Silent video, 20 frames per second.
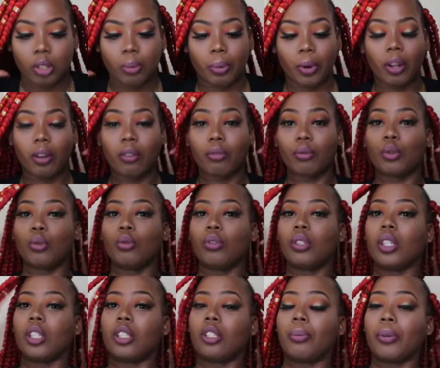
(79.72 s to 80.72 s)
the
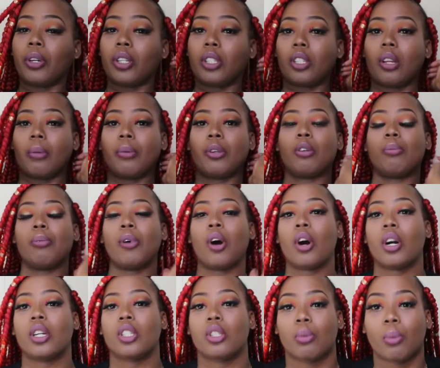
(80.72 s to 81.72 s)
roots and spray some of the
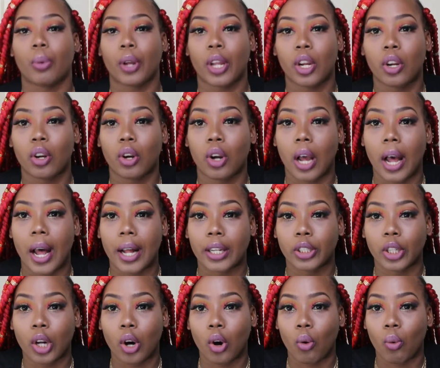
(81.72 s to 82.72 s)
parts where I
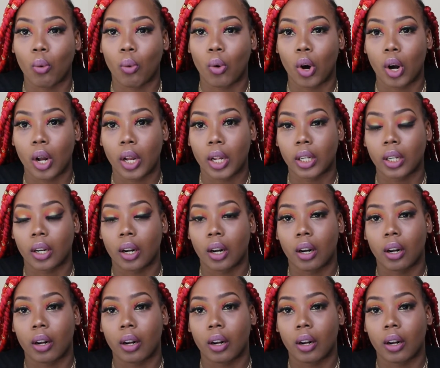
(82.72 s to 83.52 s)
don't want